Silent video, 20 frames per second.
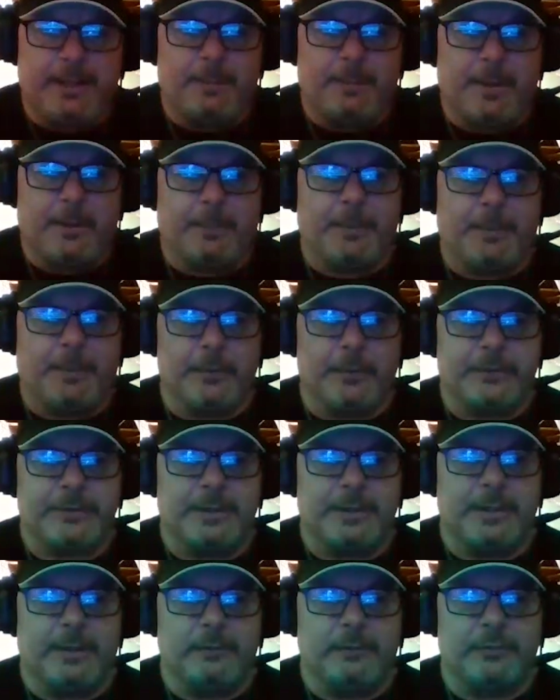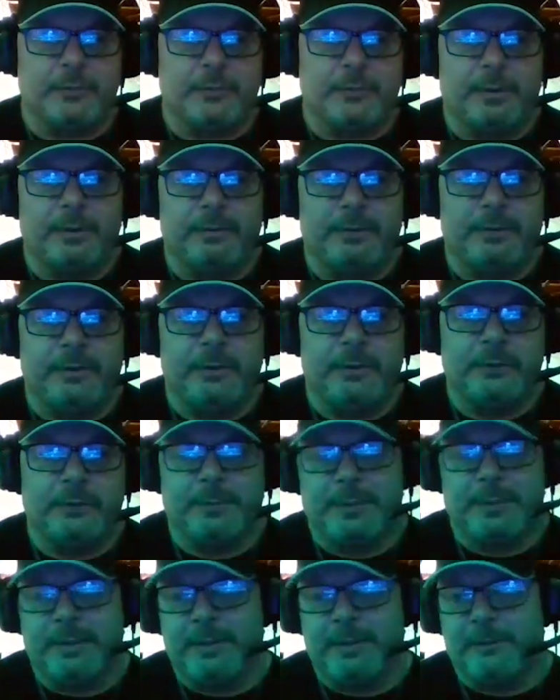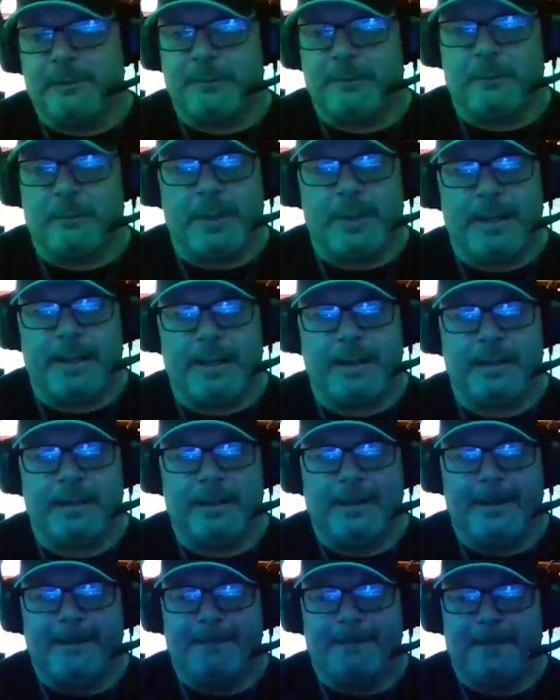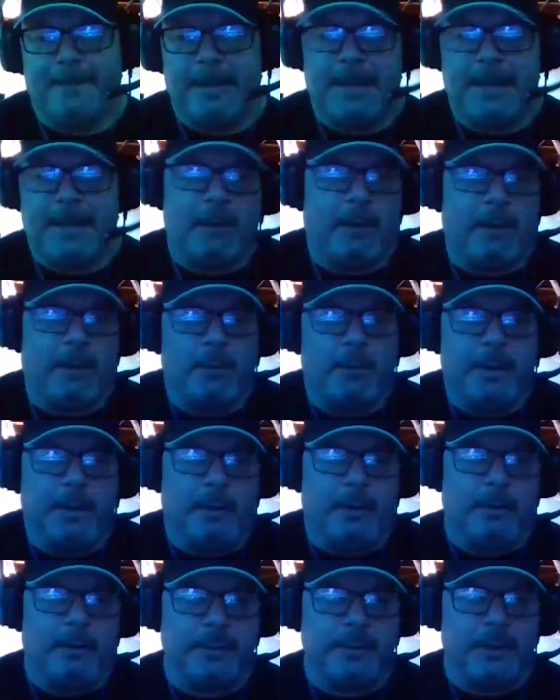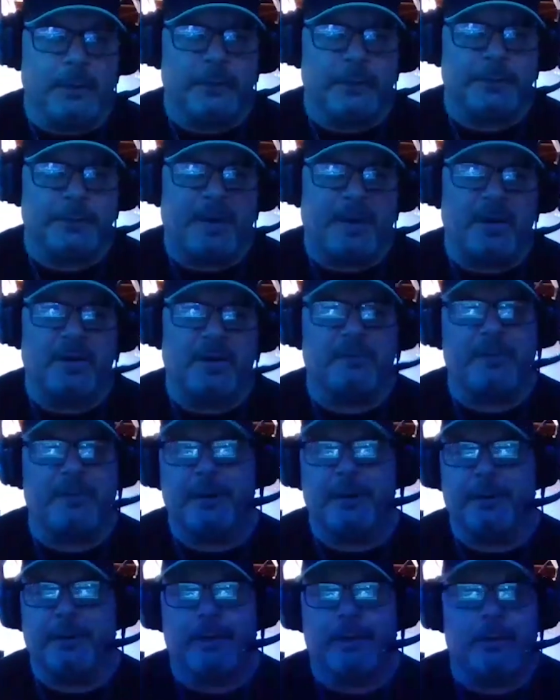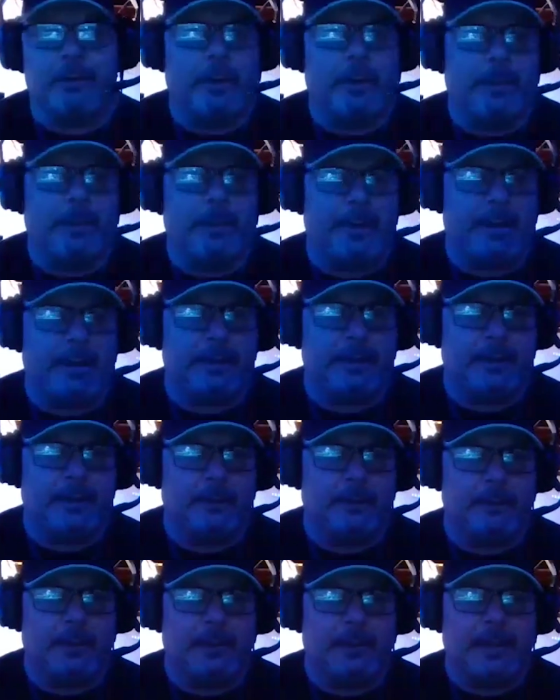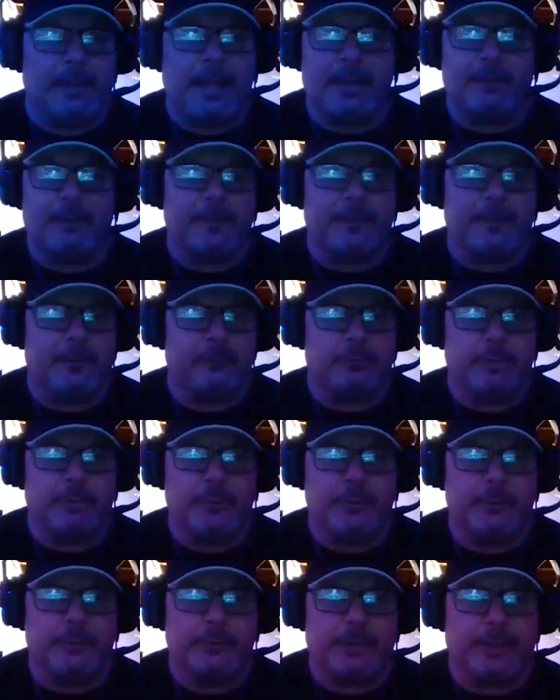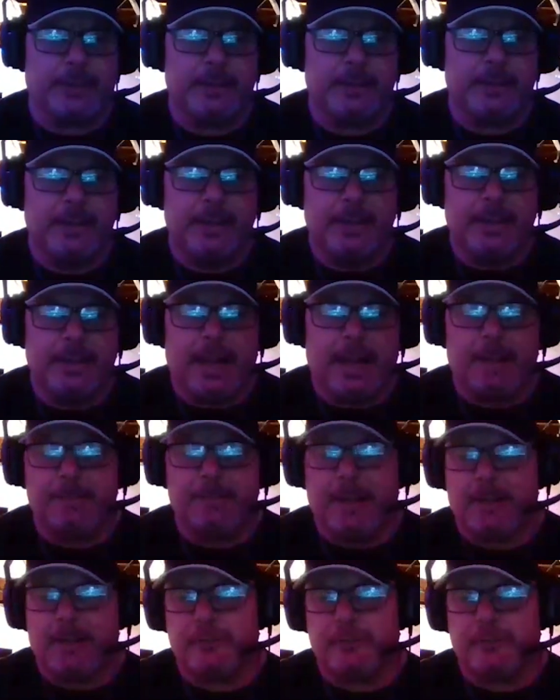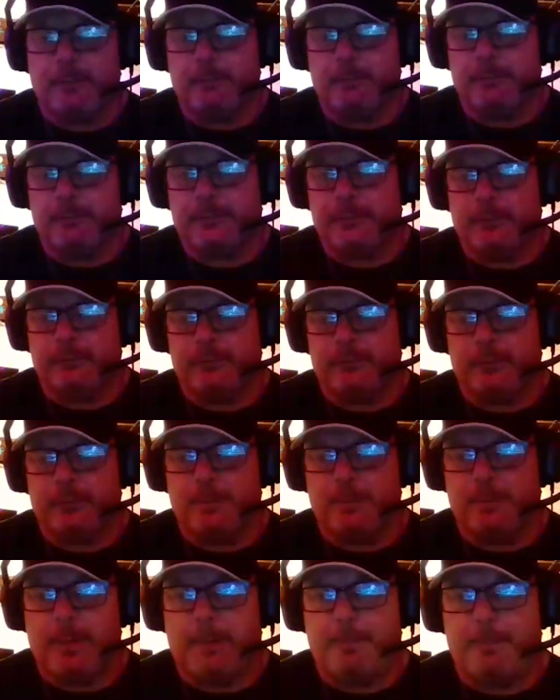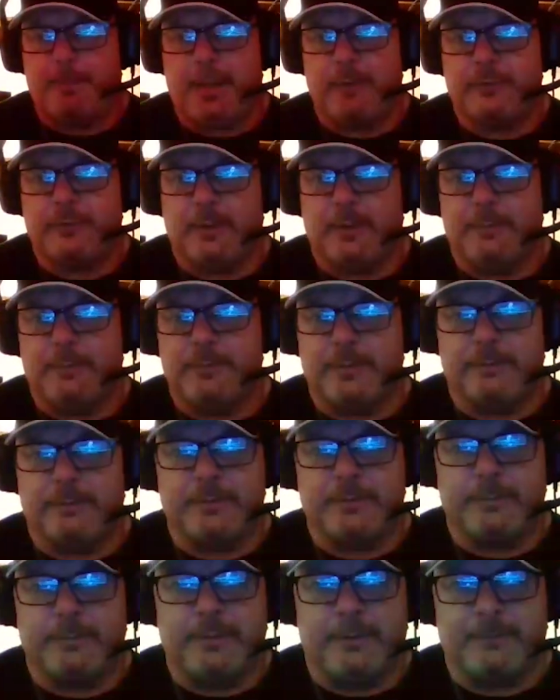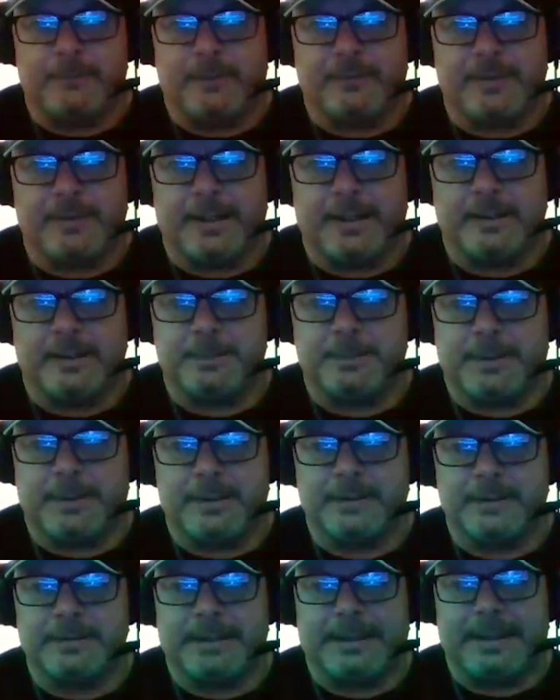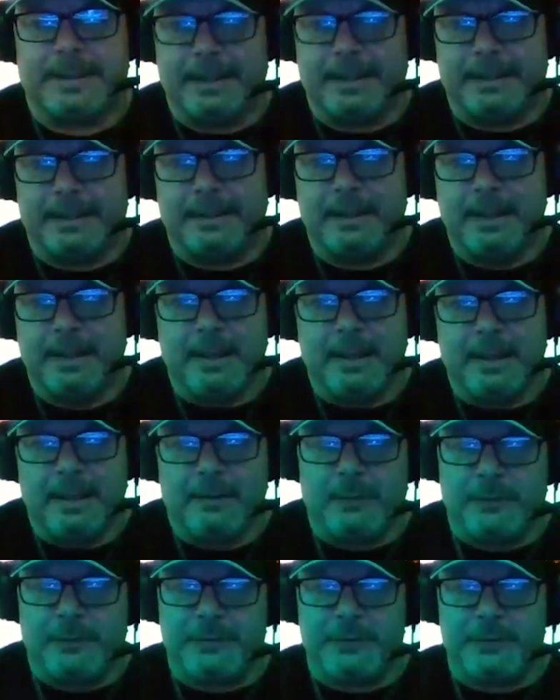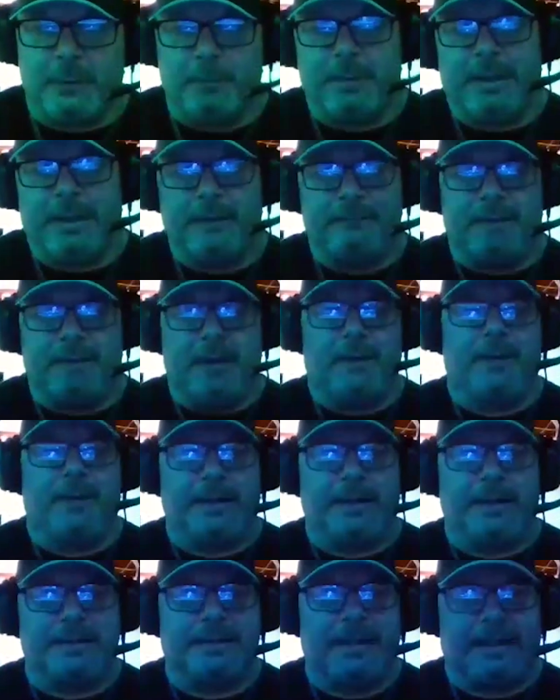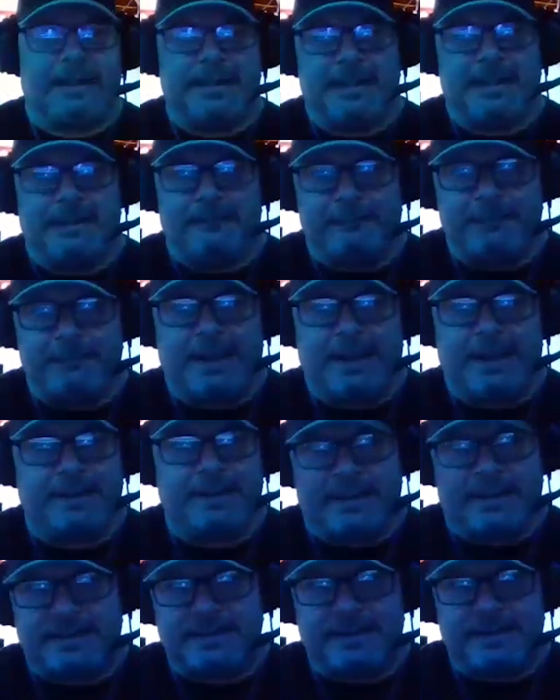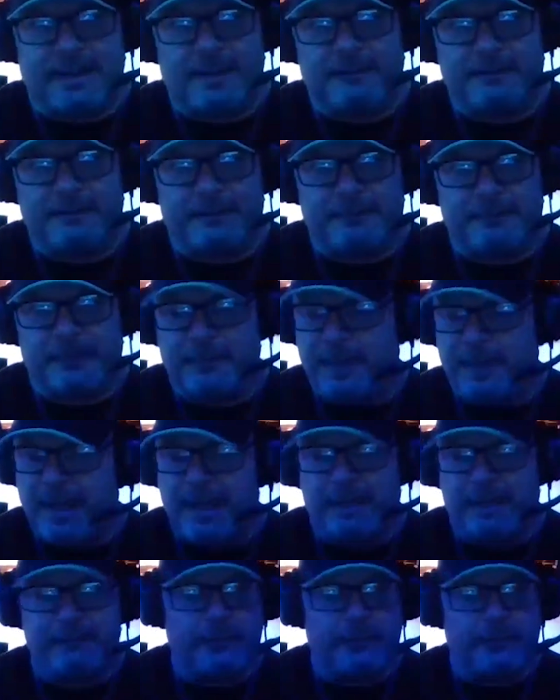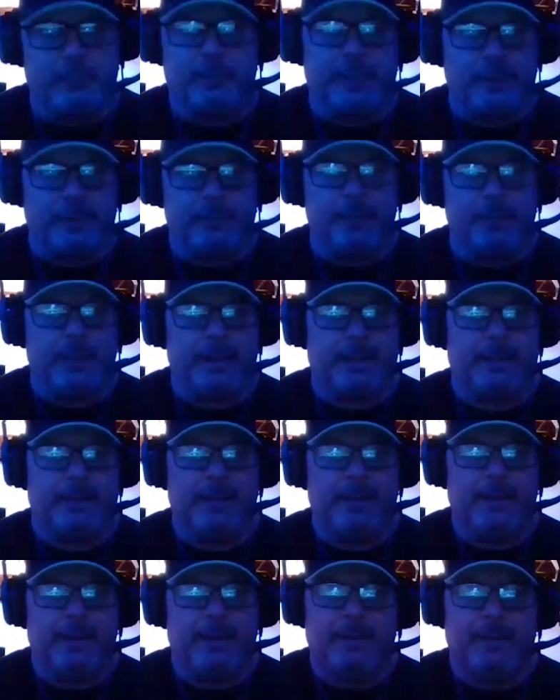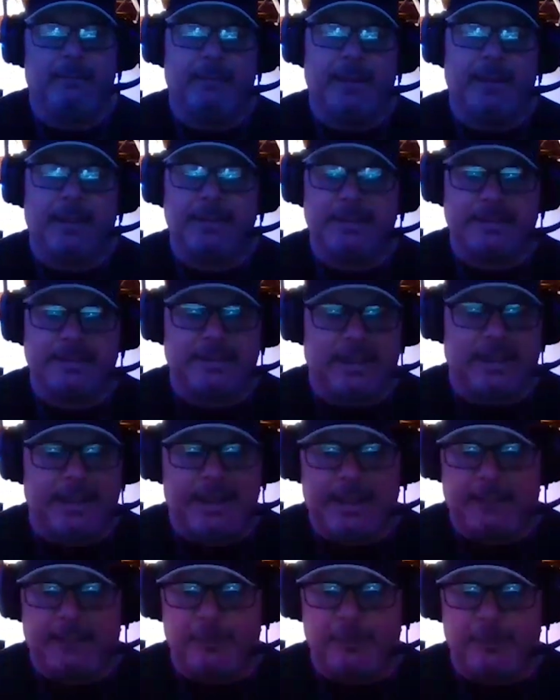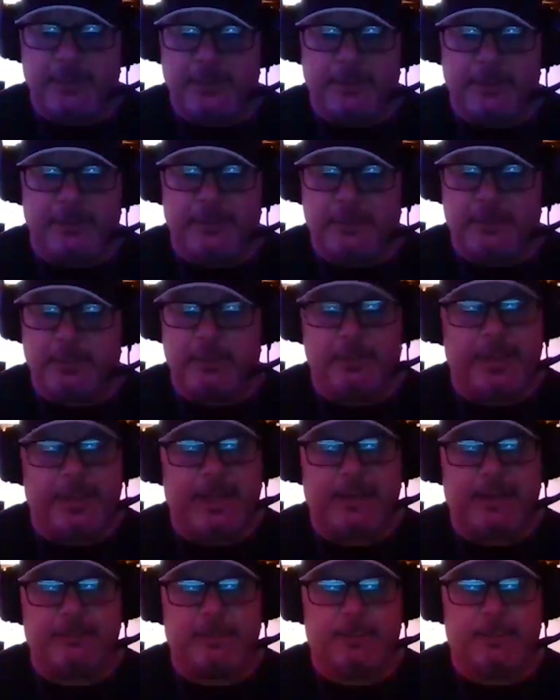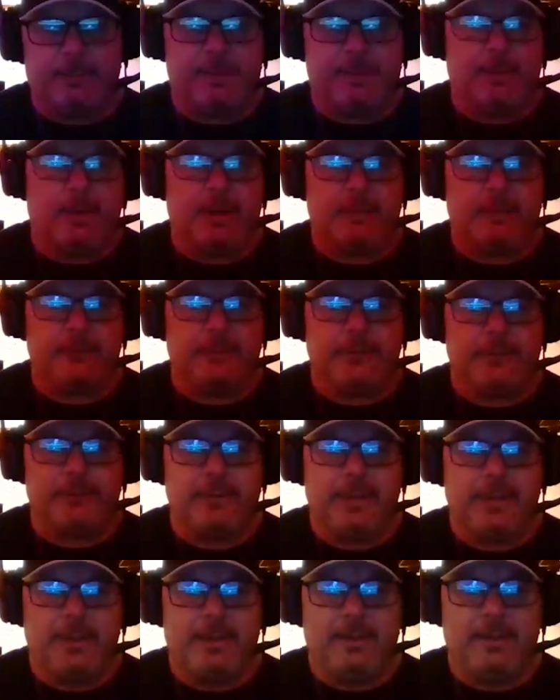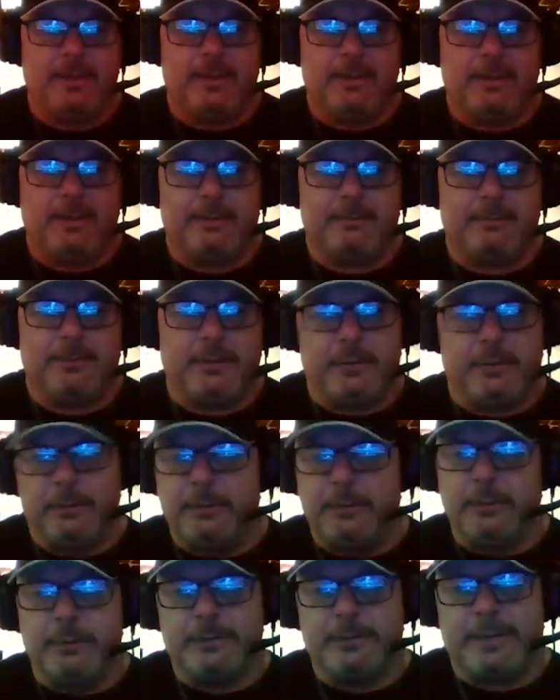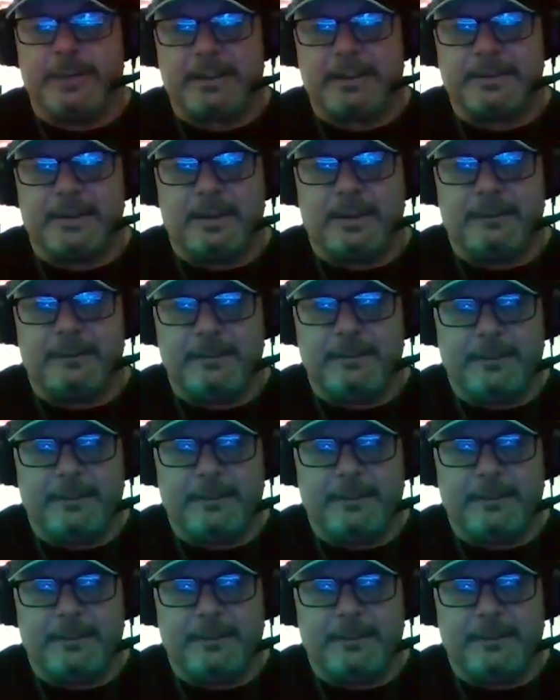a better person and use them in a different way. And now I will. It's part of our equipment. A lot of things we're using. I'm not so sure about pendulums and some different things, because again, there's so many variants that can affect the stuff if you're not doing it right, that if we're going to do it, we have to be cautious. Do you use that stuff?